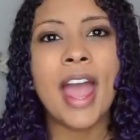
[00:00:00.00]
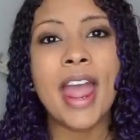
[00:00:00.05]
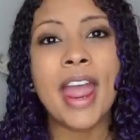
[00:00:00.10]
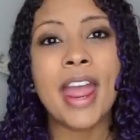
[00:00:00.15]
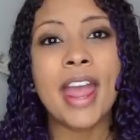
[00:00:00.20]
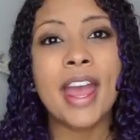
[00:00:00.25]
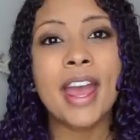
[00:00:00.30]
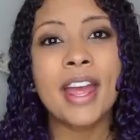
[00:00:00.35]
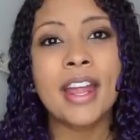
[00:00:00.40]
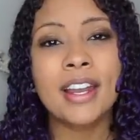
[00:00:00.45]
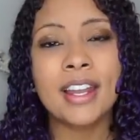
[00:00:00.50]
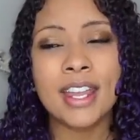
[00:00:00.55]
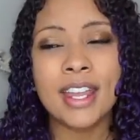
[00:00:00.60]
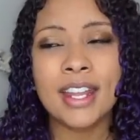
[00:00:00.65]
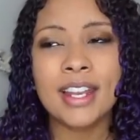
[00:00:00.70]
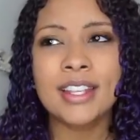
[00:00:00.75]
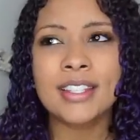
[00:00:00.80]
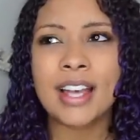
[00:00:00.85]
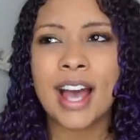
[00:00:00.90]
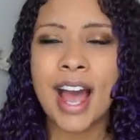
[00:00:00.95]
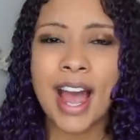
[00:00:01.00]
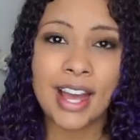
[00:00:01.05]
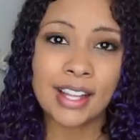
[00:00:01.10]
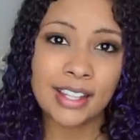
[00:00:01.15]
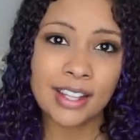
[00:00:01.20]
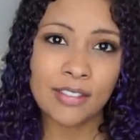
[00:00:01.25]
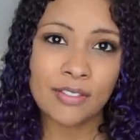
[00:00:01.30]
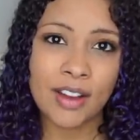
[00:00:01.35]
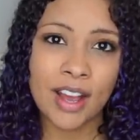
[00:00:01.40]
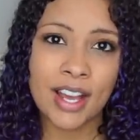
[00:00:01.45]
and it is
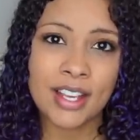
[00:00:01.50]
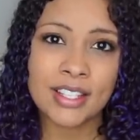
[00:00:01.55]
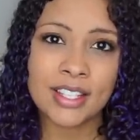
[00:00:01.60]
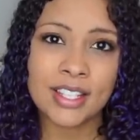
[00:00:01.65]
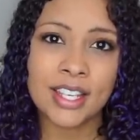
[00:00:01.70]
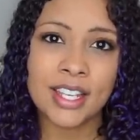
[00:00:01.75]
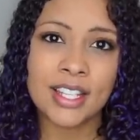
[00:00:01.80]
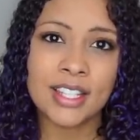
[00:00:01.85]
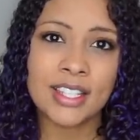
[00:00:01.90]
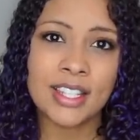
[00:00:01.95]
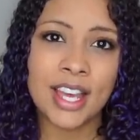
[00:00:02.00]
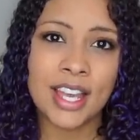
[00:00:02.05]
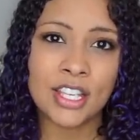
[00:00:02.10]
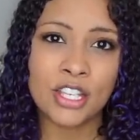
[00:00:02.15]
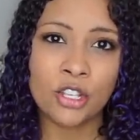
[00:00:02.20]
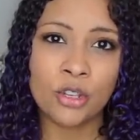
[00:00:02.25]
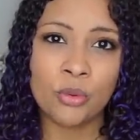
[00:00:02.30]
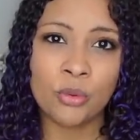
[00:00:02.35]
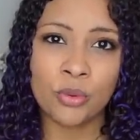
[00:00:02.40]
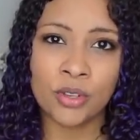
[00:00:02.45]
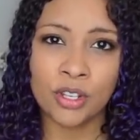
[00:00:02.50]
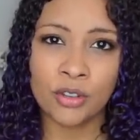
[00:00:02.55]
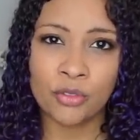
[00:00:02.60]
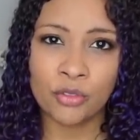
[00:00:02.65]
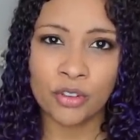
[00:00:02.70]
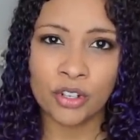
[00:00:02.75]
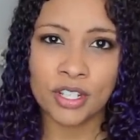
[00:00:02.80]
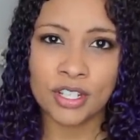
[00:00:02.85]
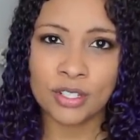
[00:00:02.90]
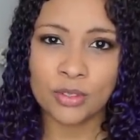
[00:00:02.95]
highly advised against that you
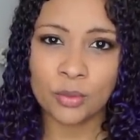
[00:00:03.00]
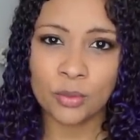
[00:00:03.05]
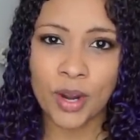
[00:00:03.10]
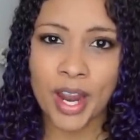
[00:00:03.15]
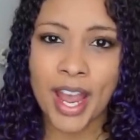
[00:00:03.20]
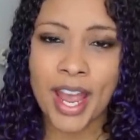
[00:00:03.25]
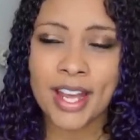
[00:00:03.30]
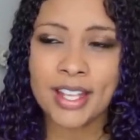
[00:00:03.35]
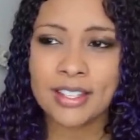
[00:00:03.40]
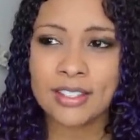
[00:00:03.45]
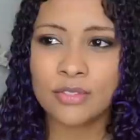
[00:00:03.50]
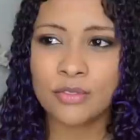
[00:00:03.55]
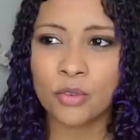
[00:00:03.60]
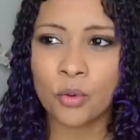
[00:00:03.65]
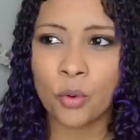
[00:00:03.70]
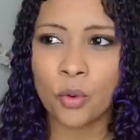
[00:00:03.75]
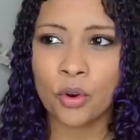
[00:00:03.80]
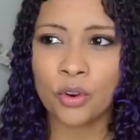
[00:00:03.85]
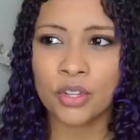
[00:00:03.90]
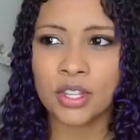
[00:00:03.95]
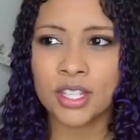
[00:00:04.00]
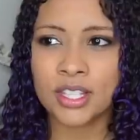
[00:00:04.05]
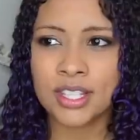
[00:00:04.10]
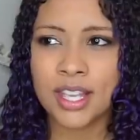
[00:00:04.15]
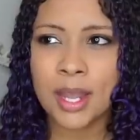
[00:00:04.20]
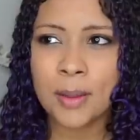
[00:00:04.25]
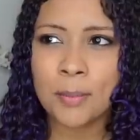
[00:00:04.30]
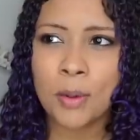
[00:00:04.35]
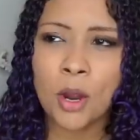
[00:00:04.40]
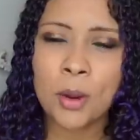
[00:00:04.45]
refreeze rats for the
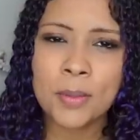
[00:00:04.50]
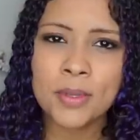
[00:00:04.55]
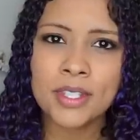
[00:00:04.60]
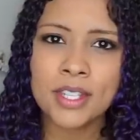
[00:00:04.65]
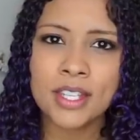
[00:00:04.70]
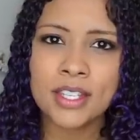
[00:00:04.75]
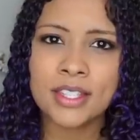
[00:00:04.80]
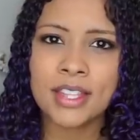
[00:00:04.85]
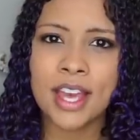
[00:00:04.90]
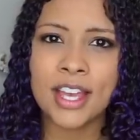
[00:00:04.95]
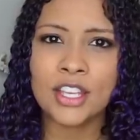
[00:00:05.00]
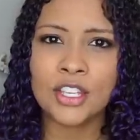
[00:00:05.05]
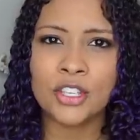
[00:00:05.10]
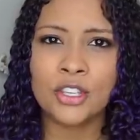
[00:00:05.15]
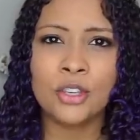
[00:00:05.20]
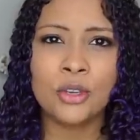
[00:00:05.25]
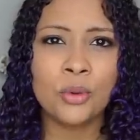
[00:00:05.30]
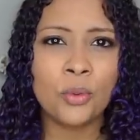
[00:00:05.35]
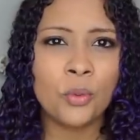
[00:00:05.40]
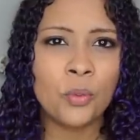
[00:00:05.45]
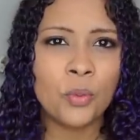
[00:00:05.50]
same purposes that you